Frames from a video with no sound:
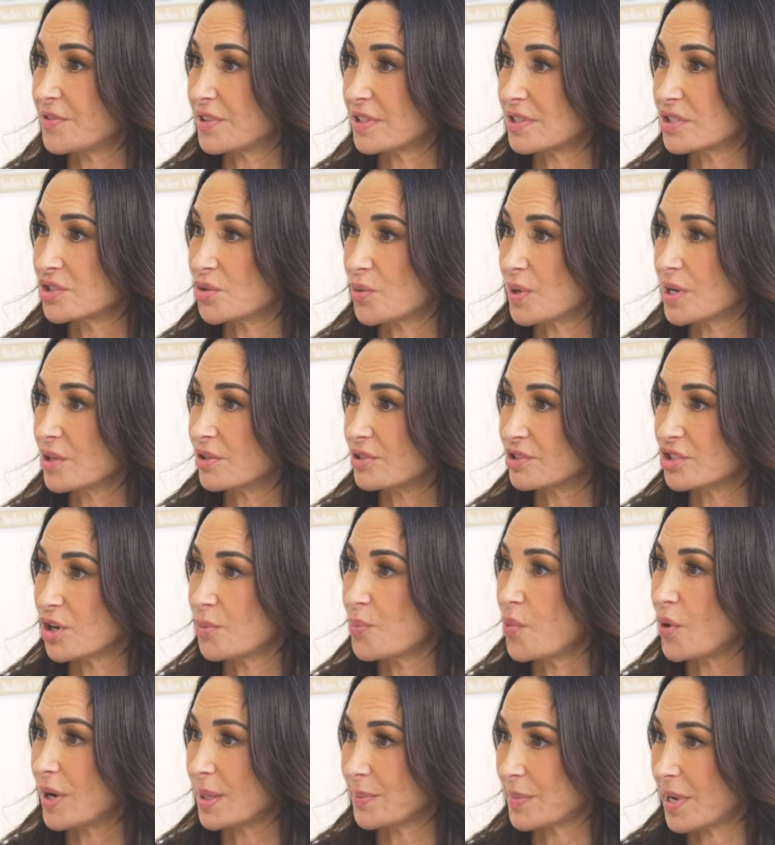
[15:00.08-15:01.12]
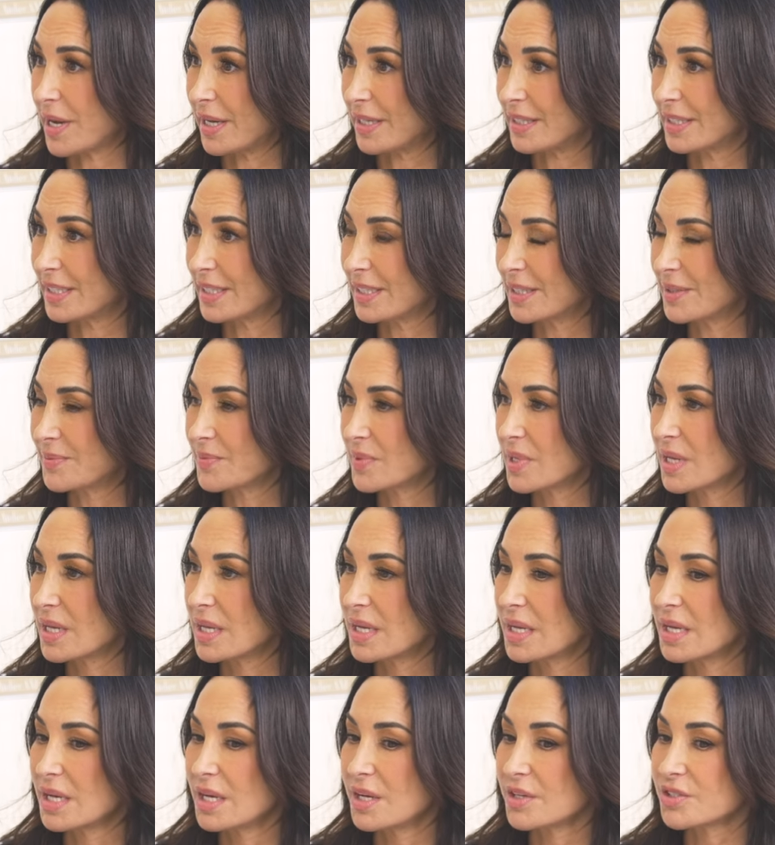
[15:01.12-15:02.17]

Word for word: in the story, there's no point behind mm-hmm. it.